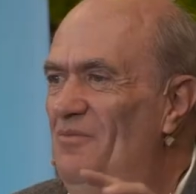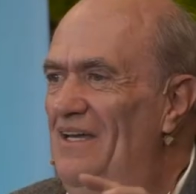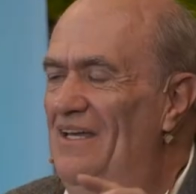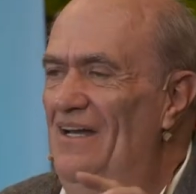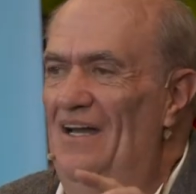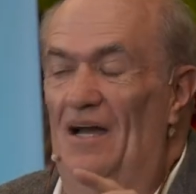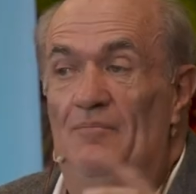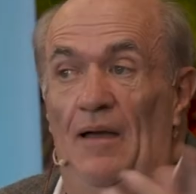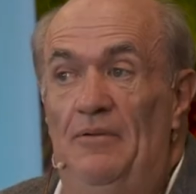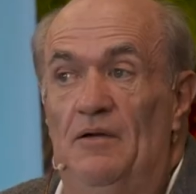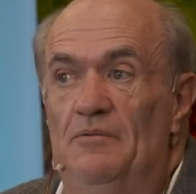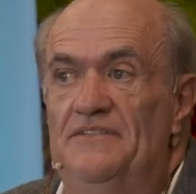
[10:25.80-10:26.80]
me,
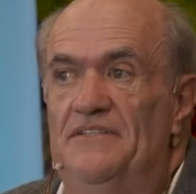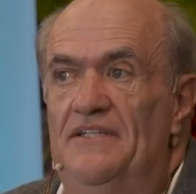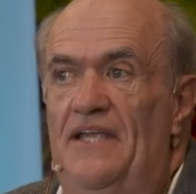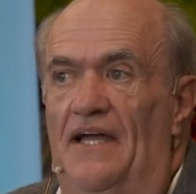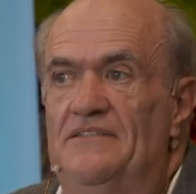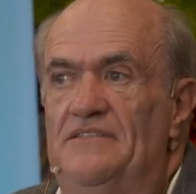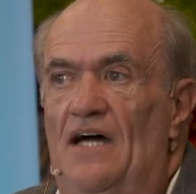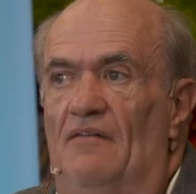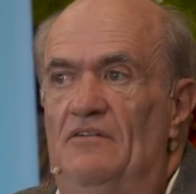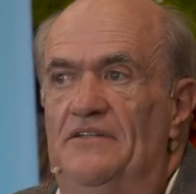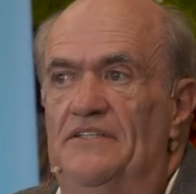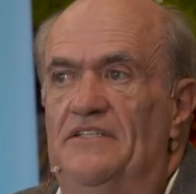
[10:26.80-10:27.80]
maybe it was the next
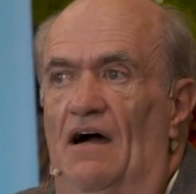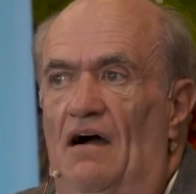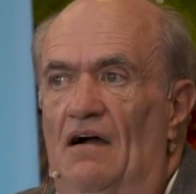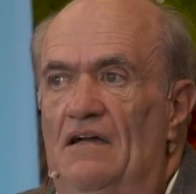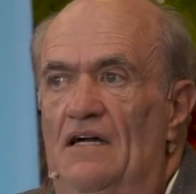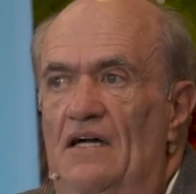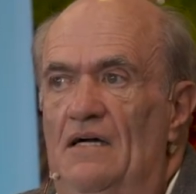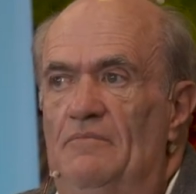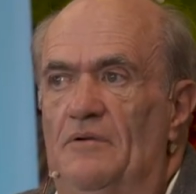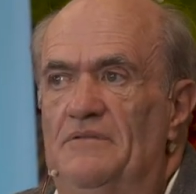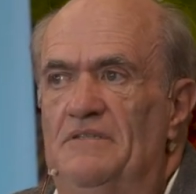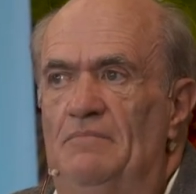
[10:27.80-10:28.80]
novel, The Dark,
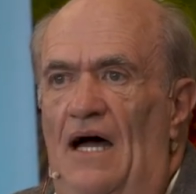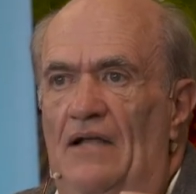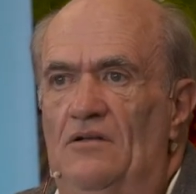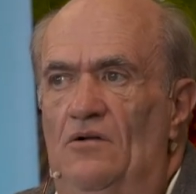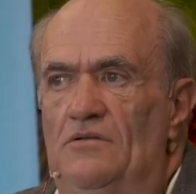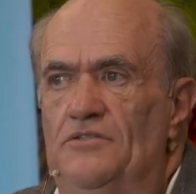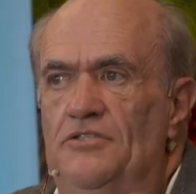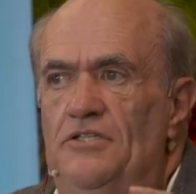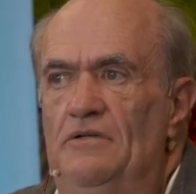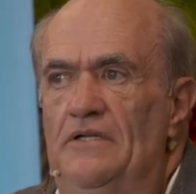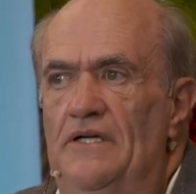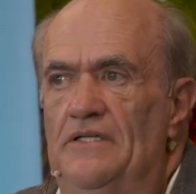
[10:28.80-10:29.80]
but it was a man called
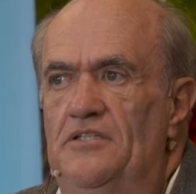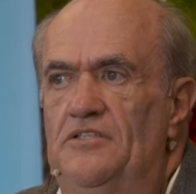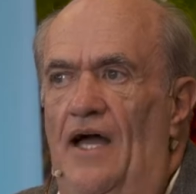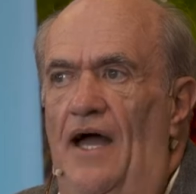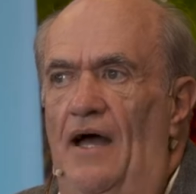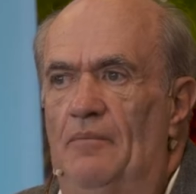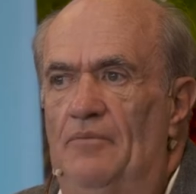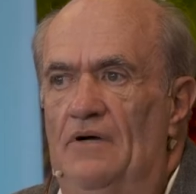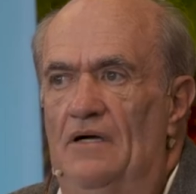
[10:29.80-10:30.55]
Julian Jebb